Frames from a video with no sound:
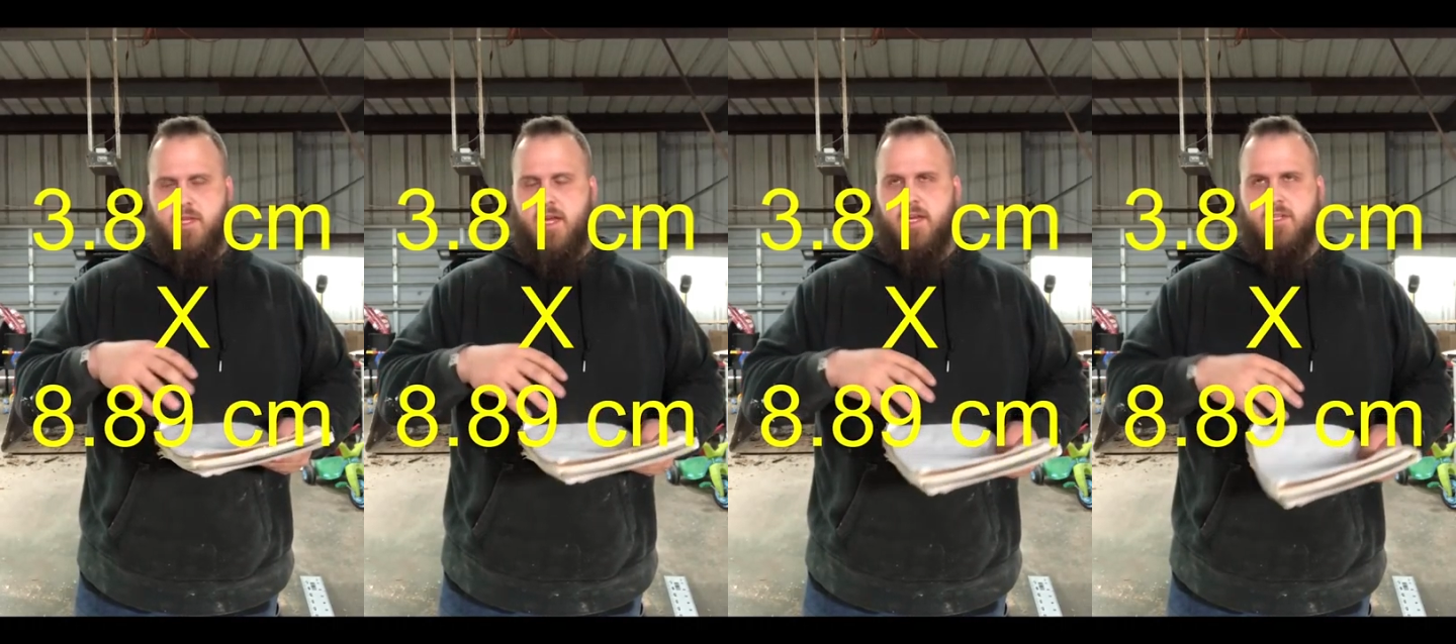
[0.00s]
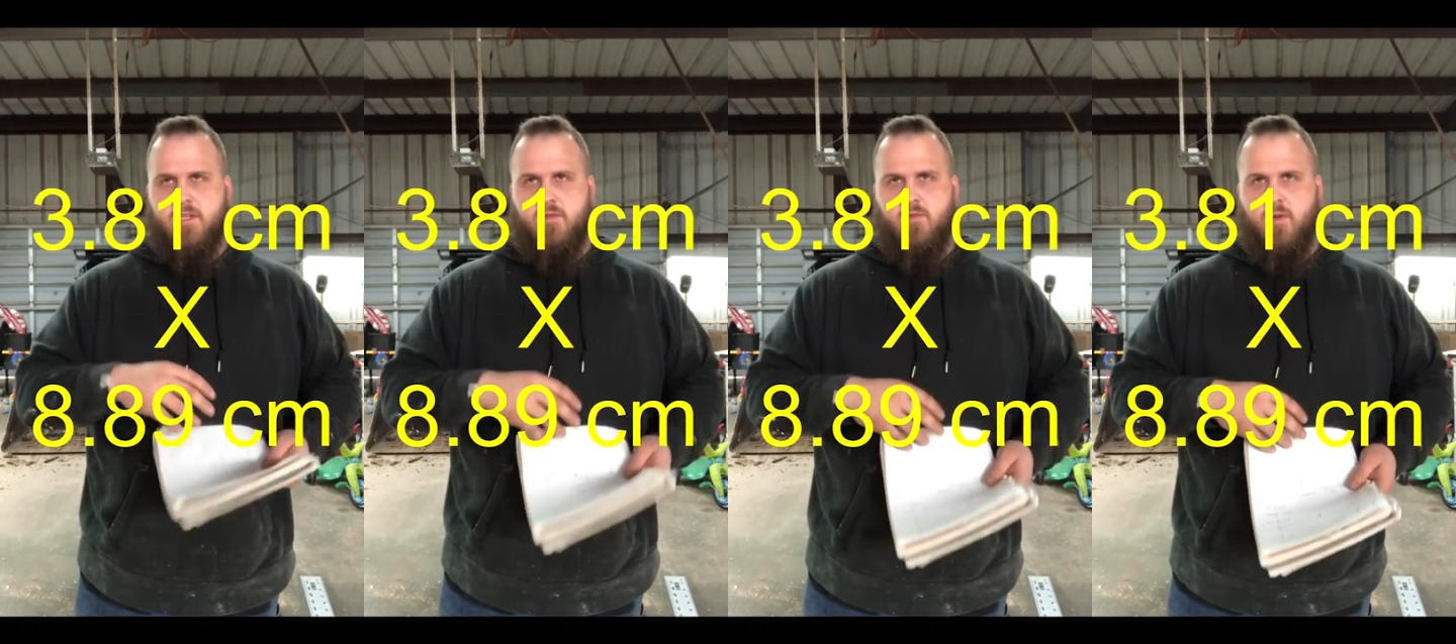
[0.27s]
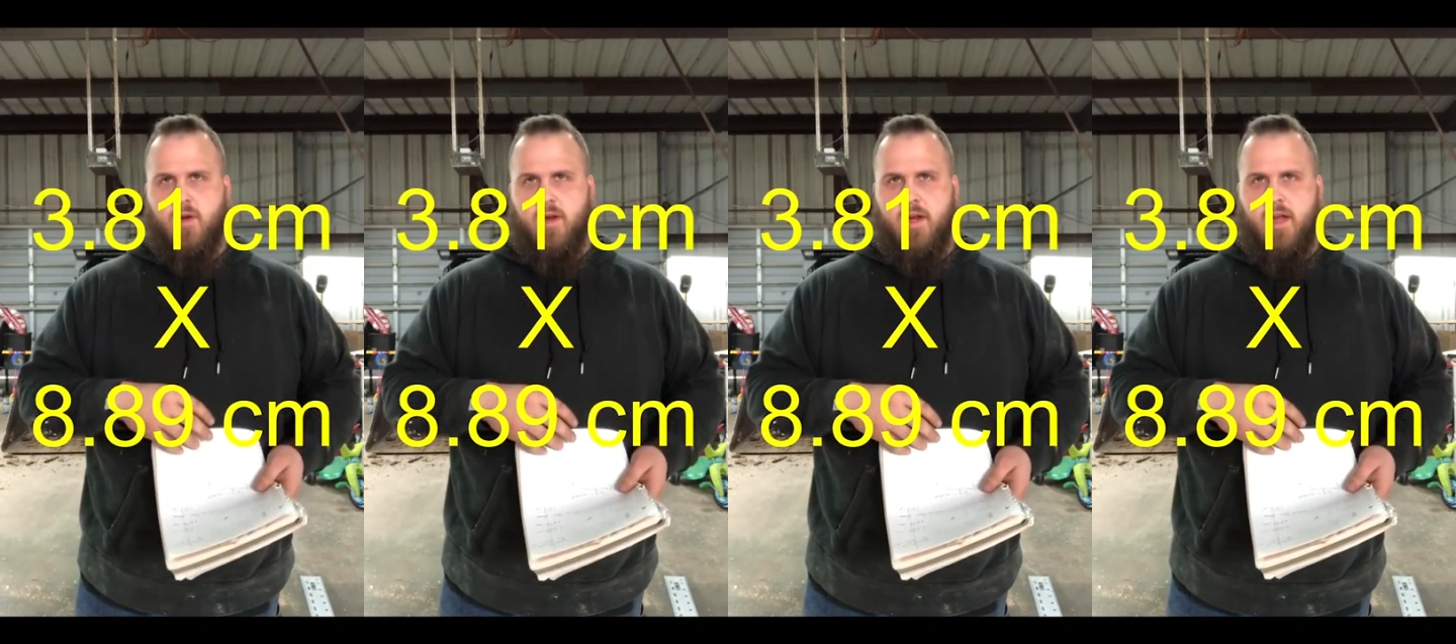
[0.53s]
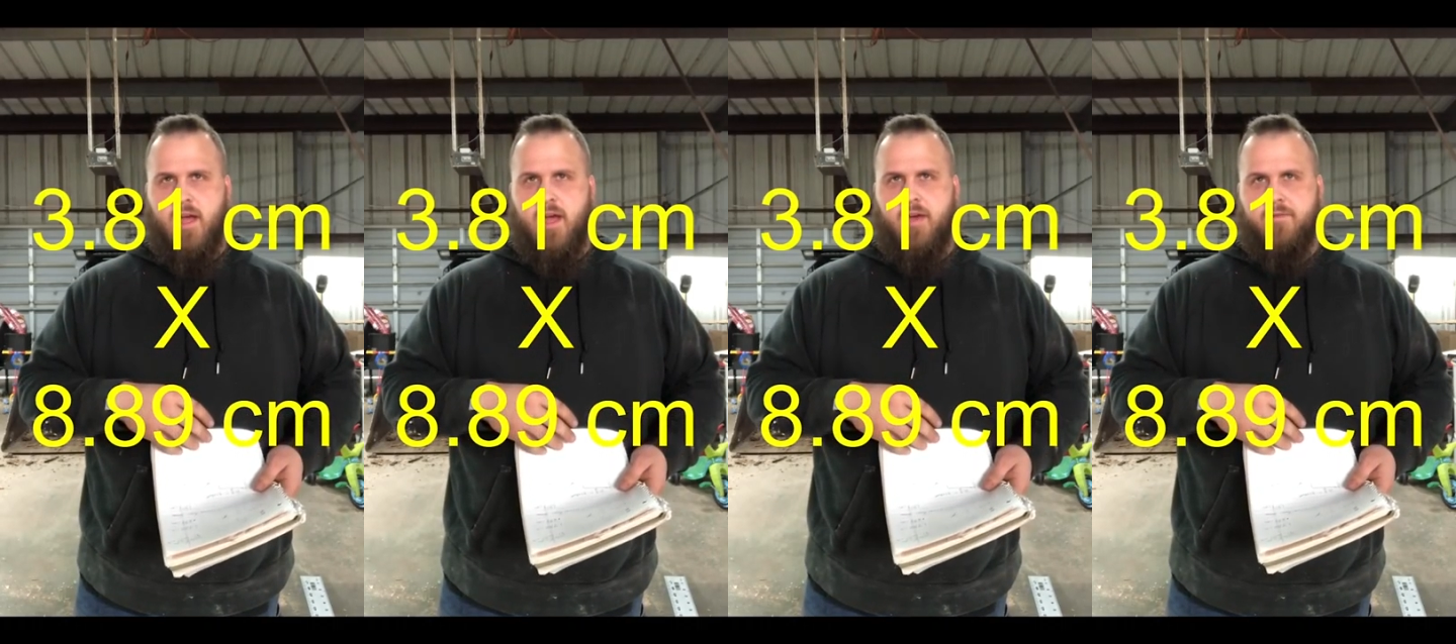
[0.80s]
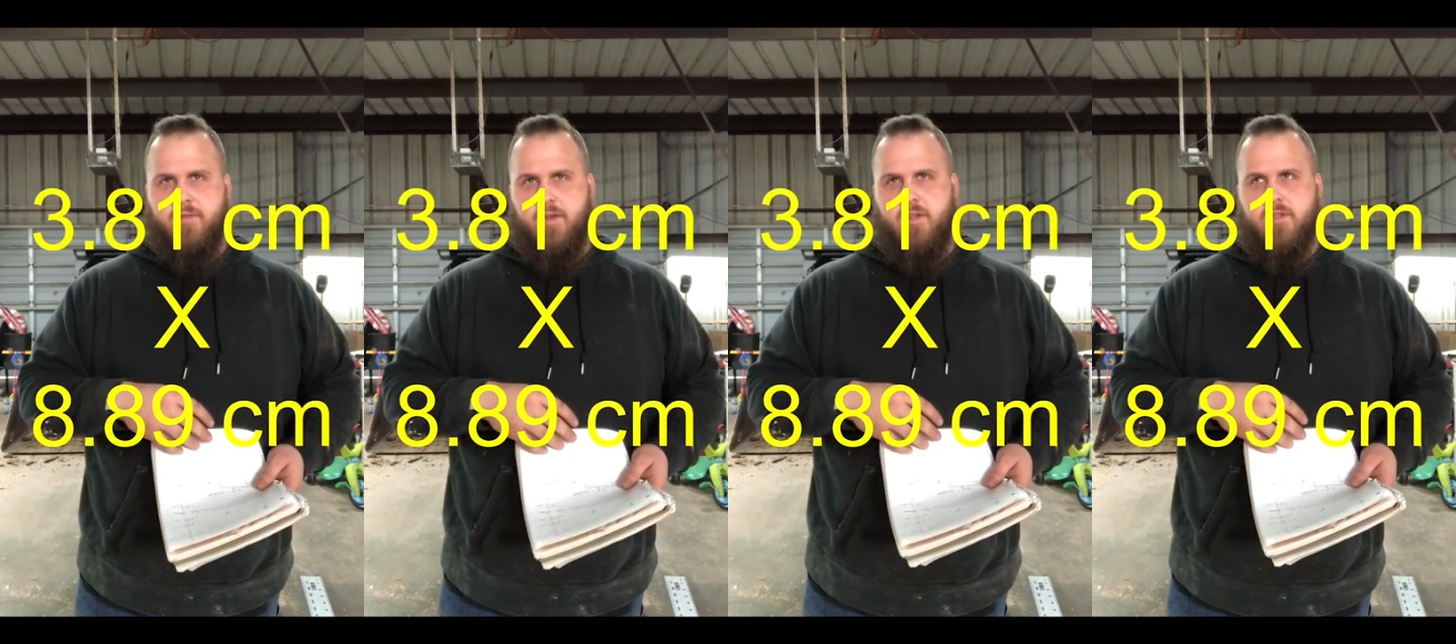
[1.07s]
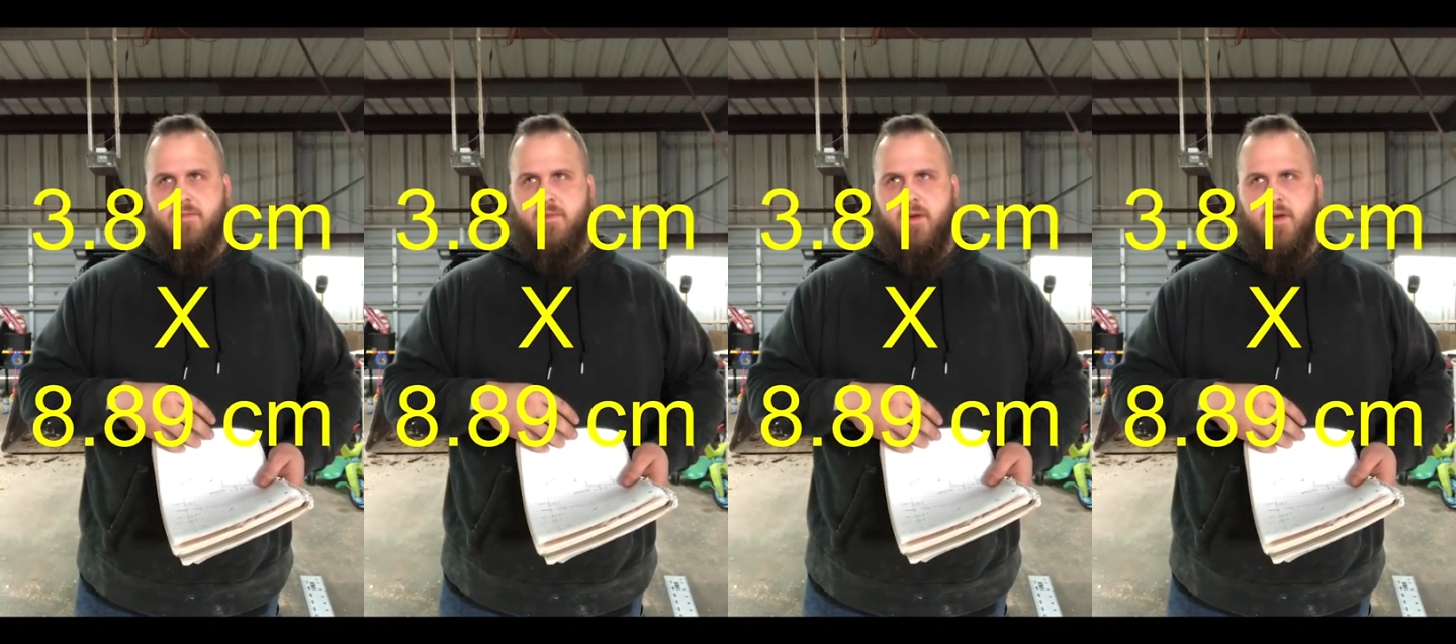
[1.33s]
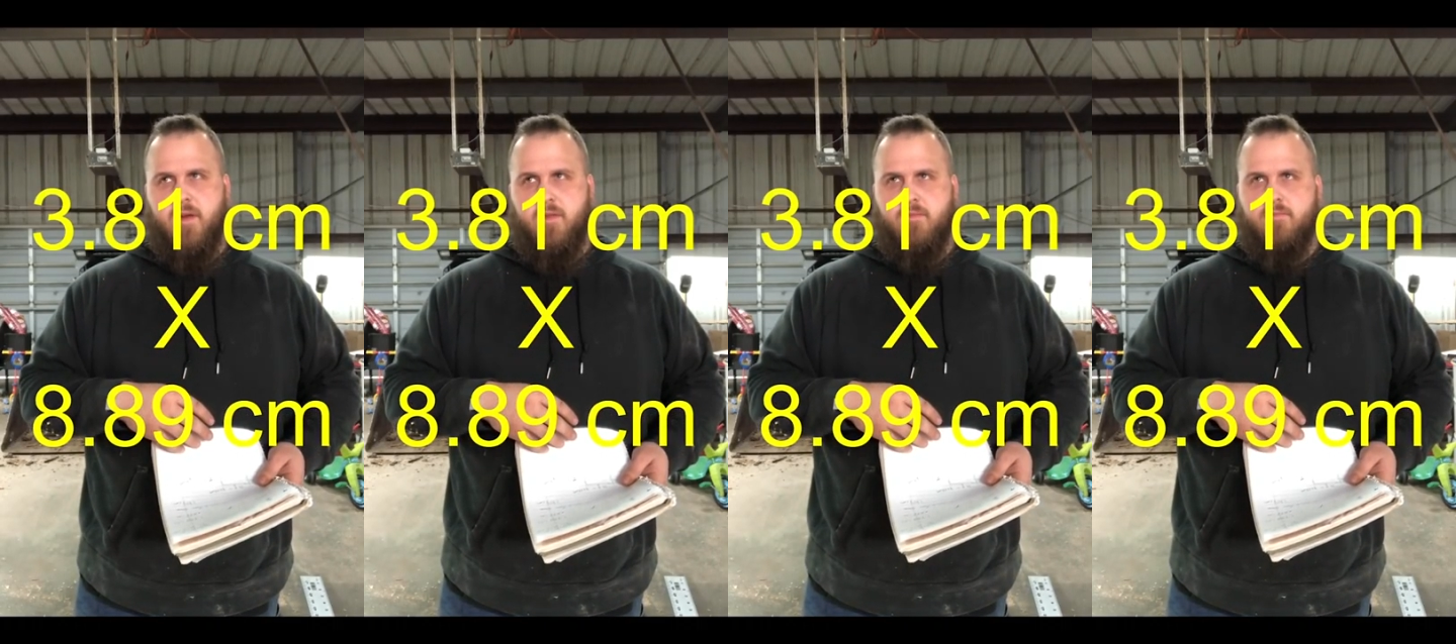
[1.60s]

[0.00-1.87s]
actually one and a half inch by